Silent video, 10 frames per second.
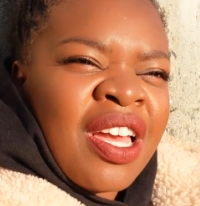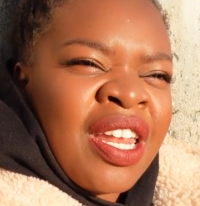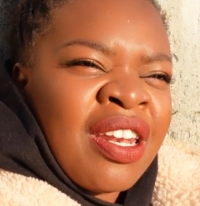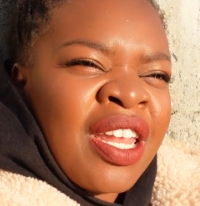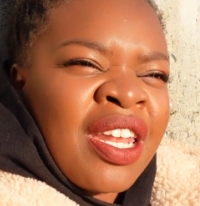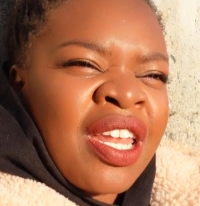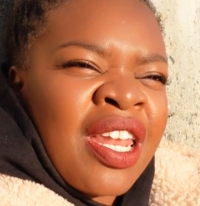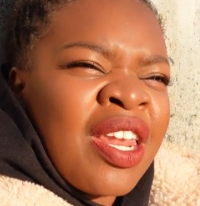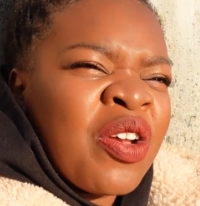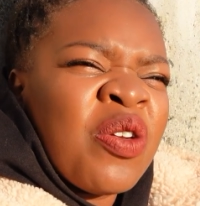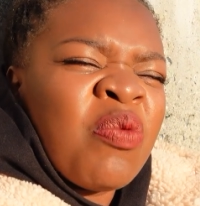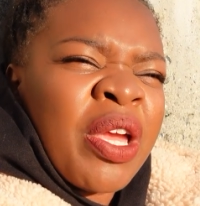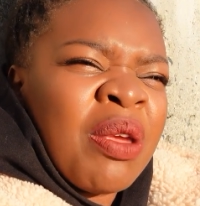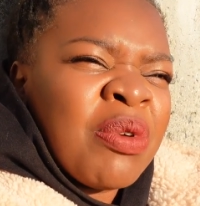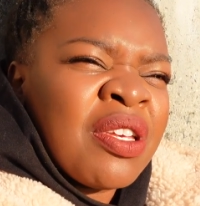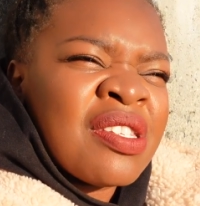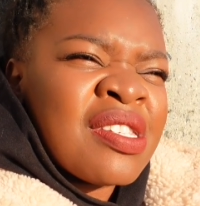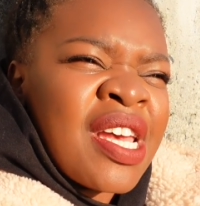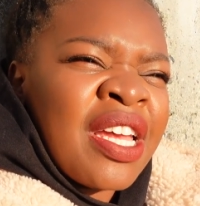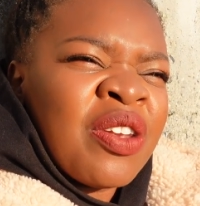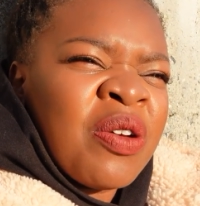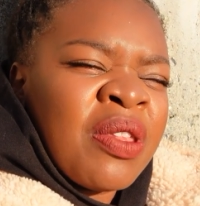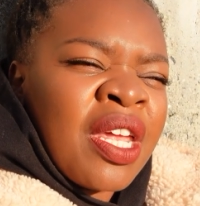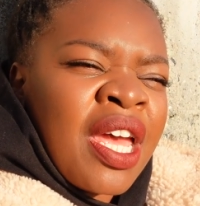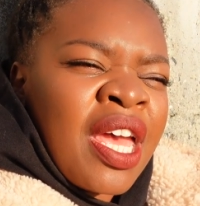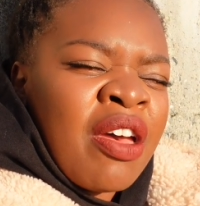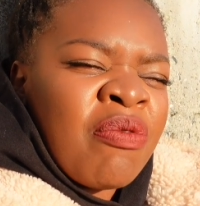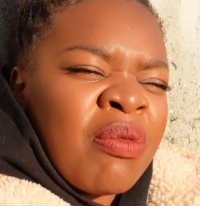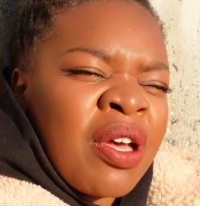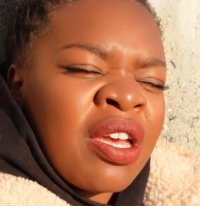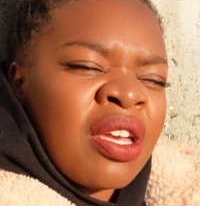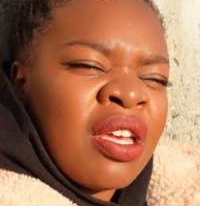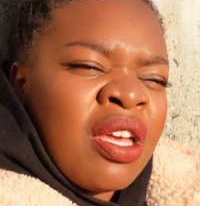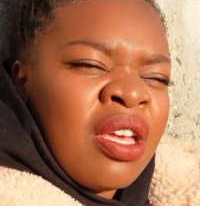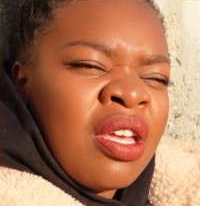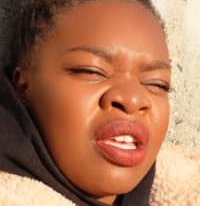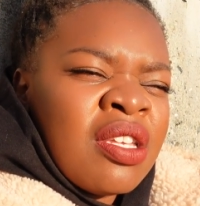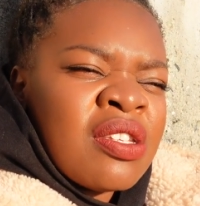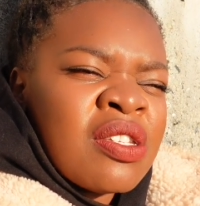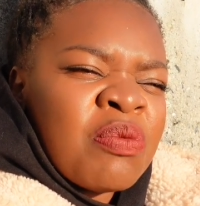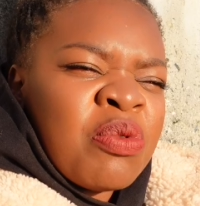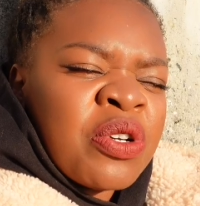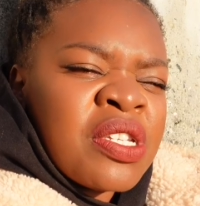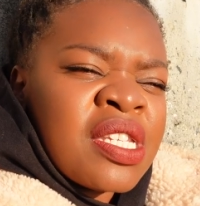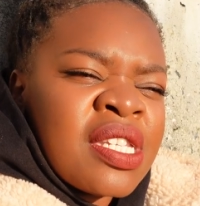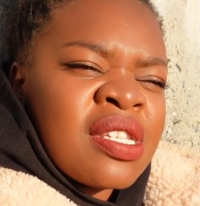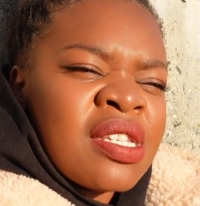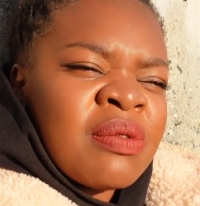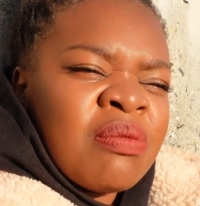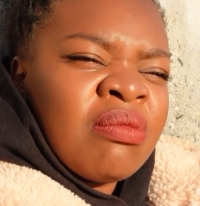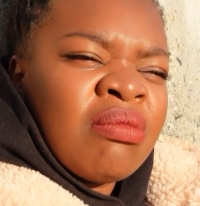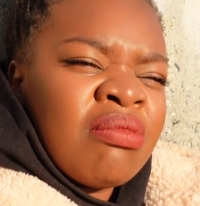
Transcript: and in a good way, because I know that I have my support system,